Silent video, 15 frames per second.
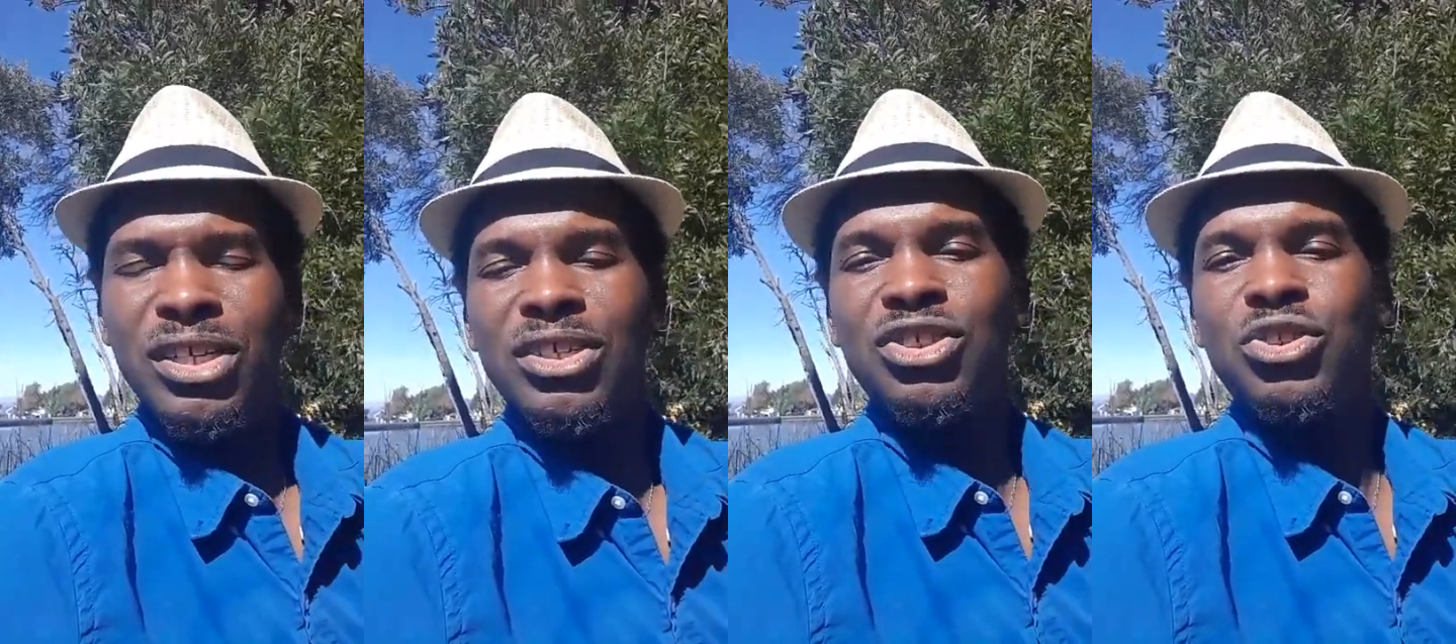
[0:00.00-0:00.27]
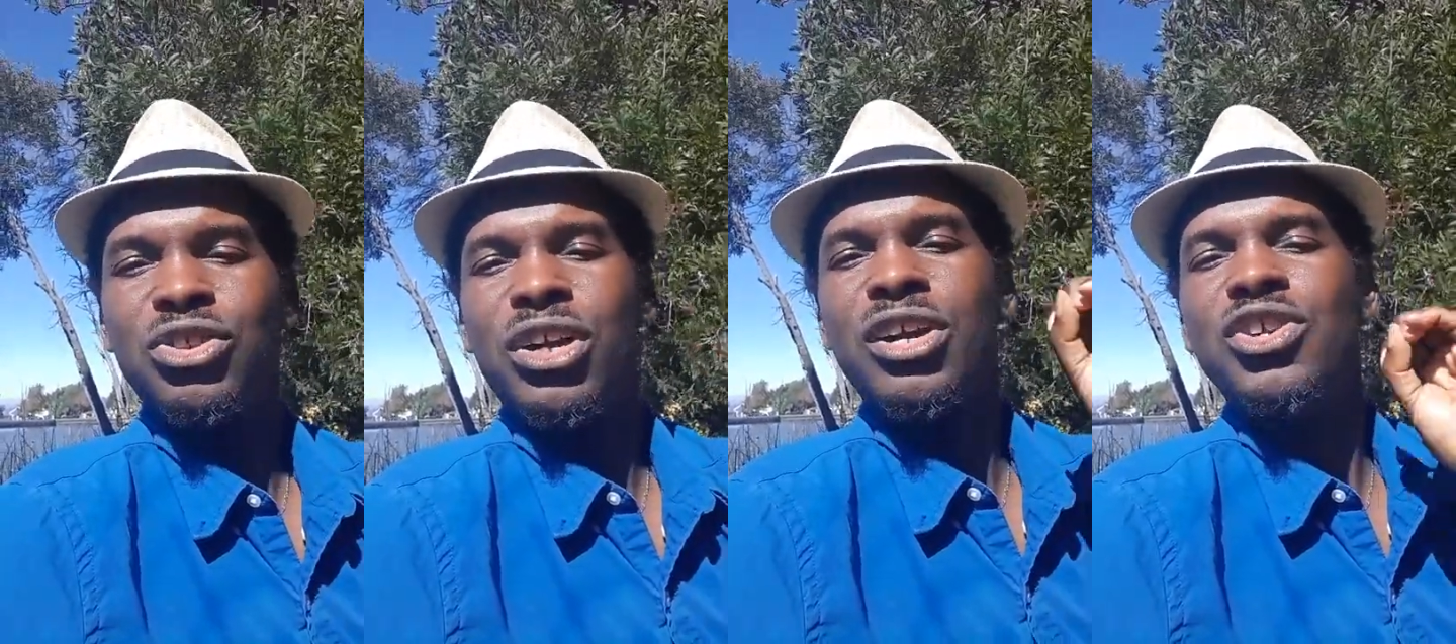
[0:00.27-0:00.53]

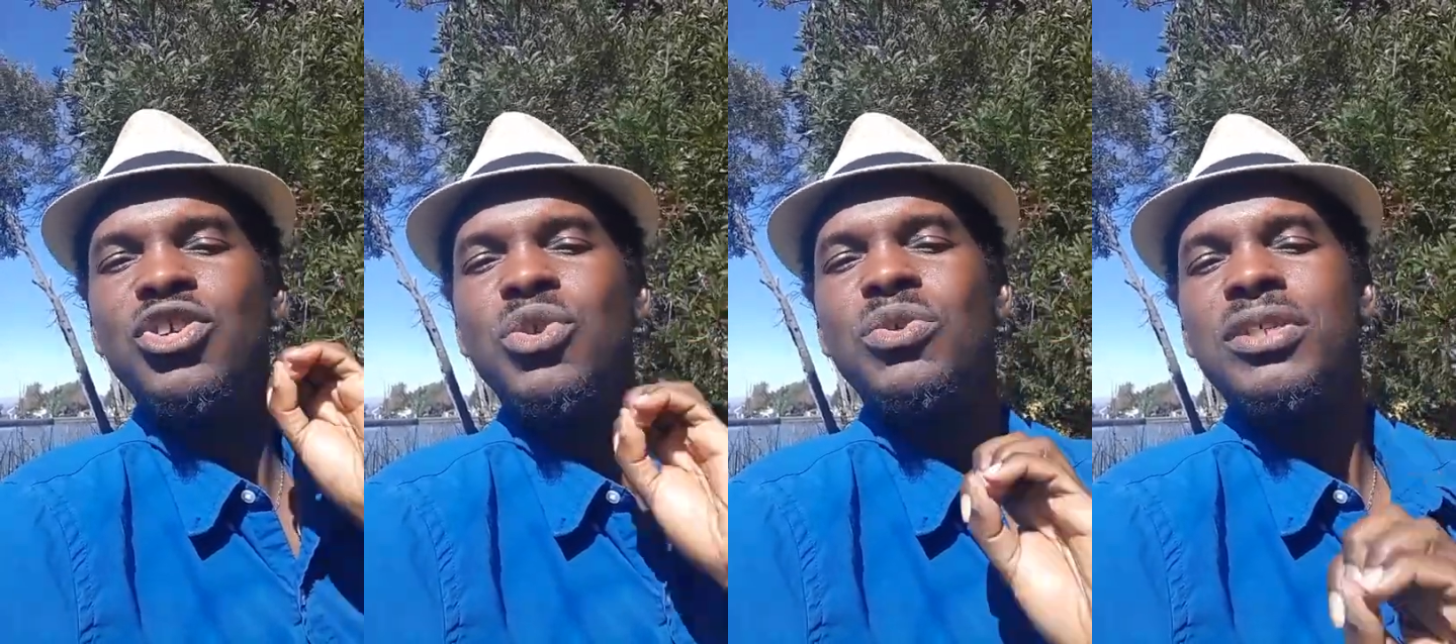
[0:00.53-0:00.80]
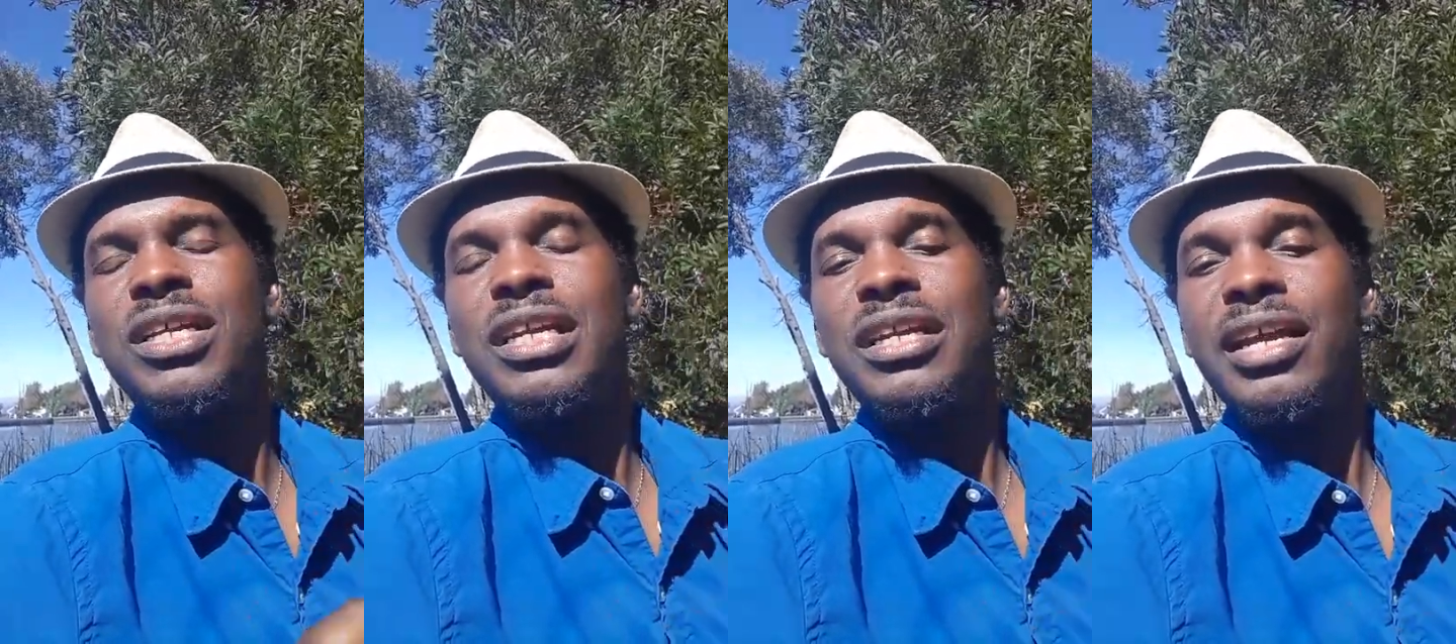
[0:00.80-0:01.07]
You're
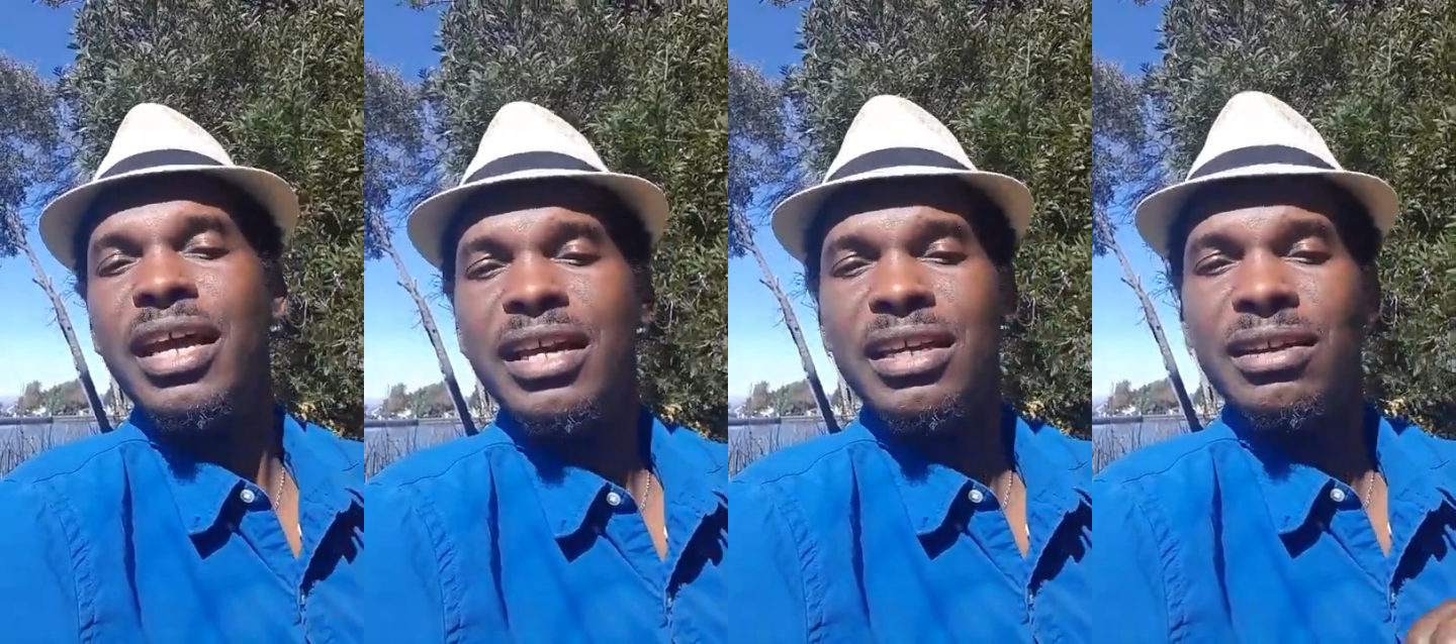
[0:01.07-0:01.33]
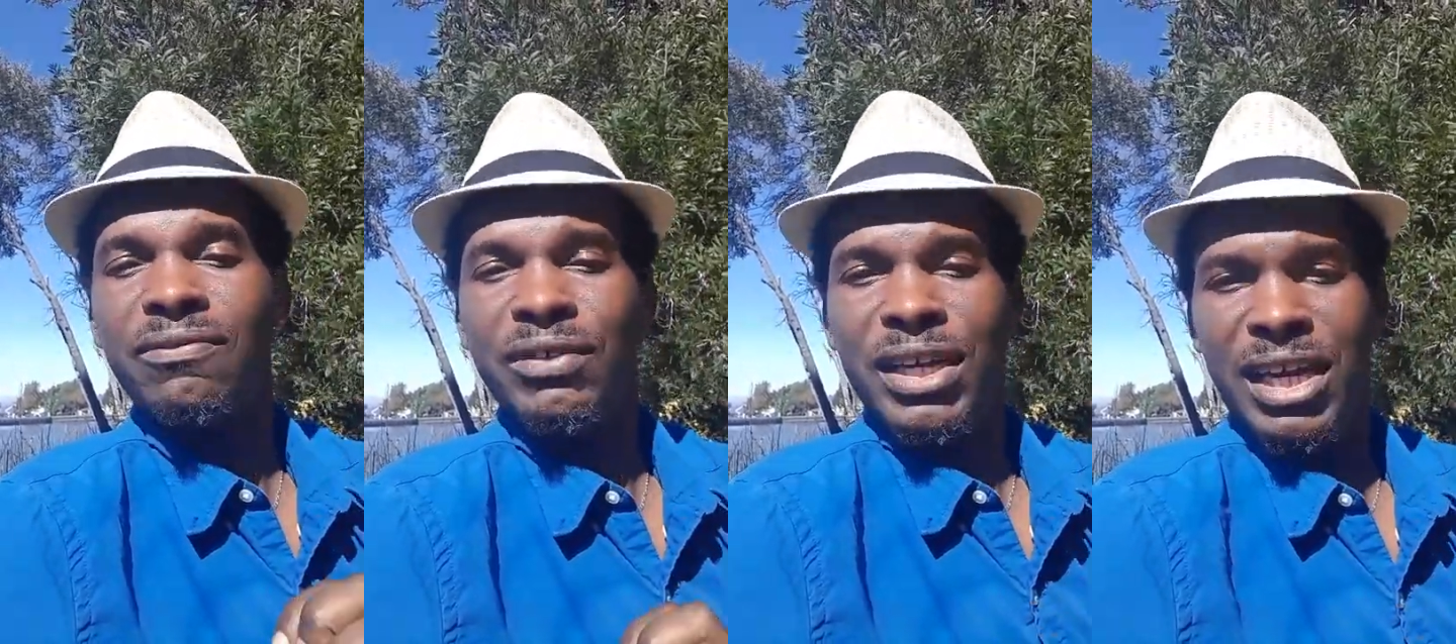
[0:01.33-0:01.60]
using
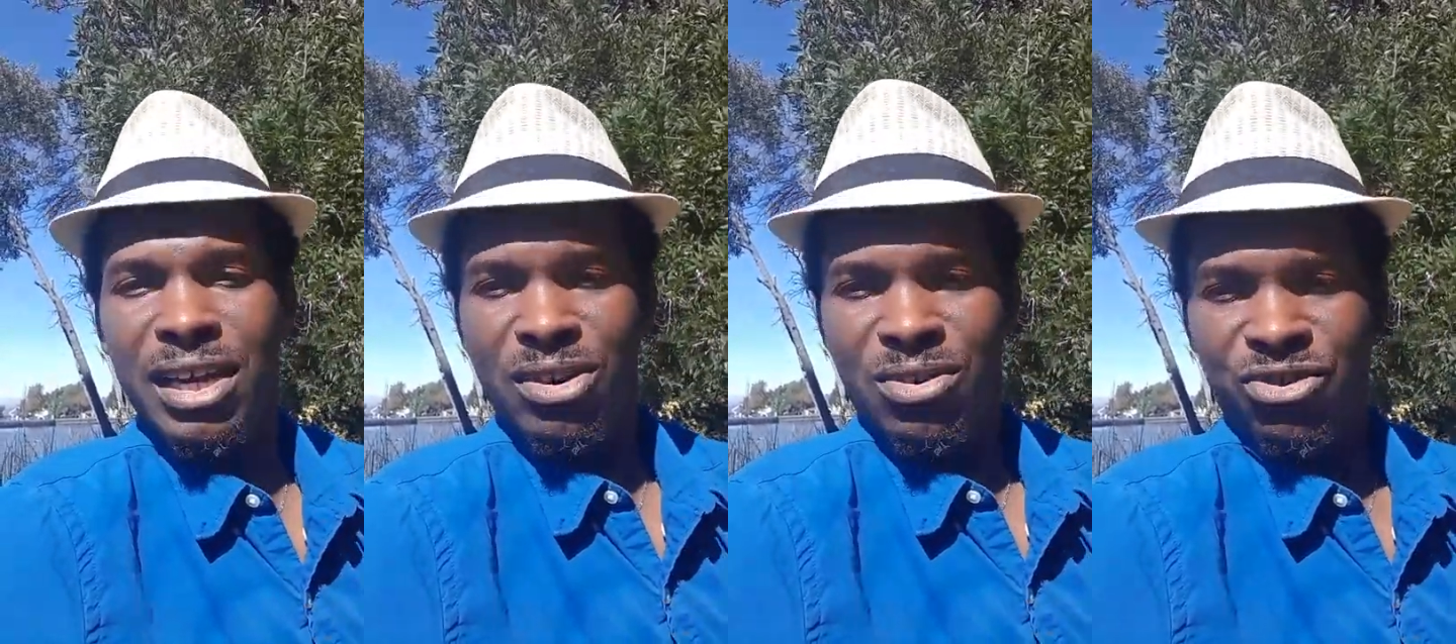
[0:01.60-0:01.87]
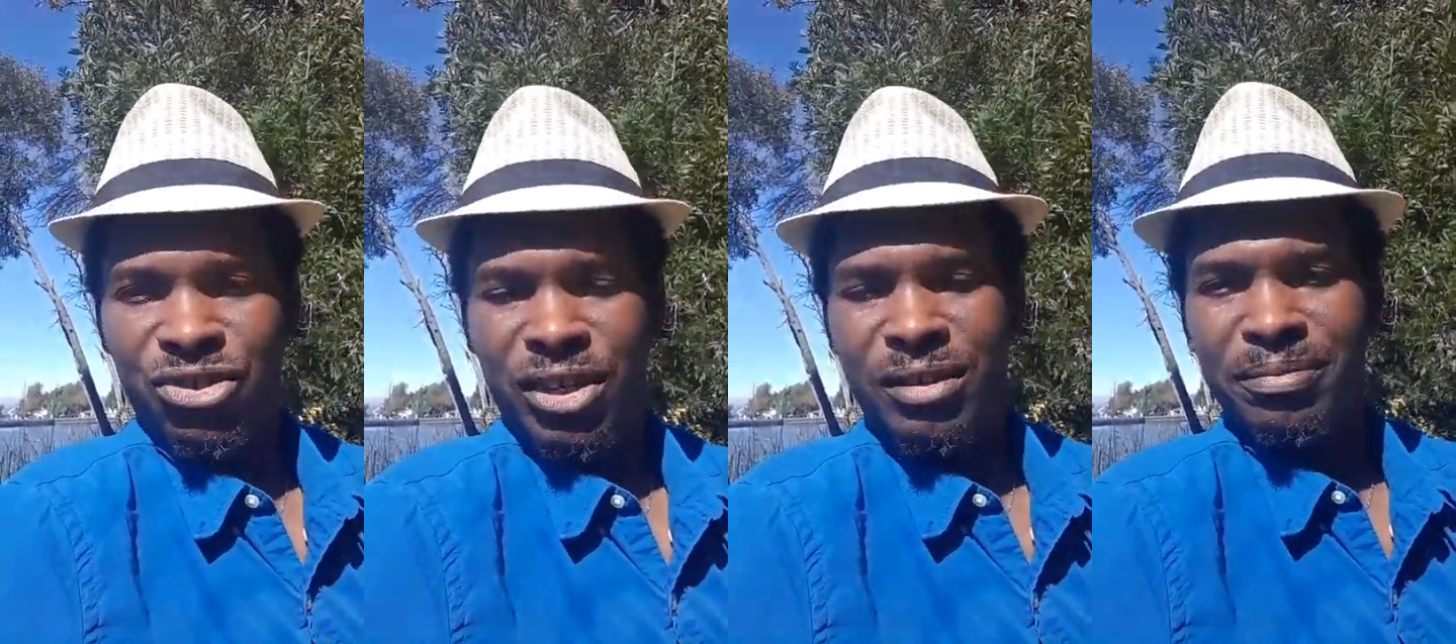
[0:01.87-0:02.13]
negative
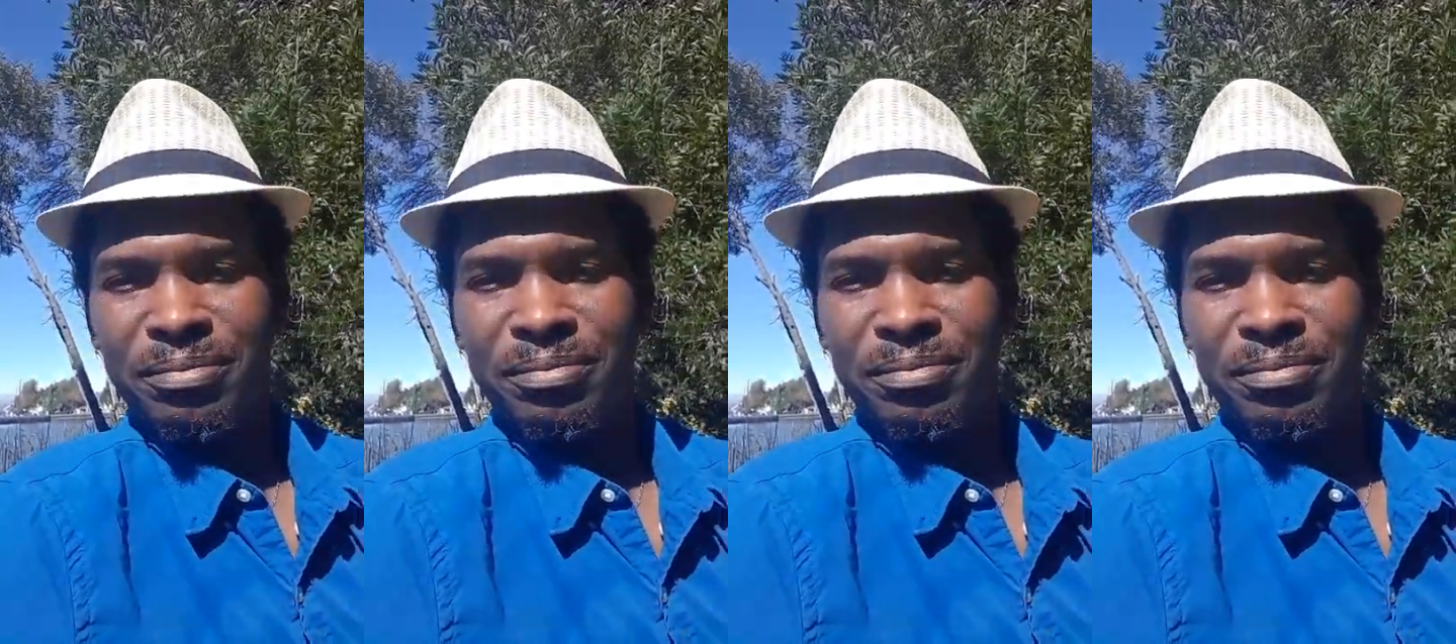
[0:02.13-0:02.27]
energy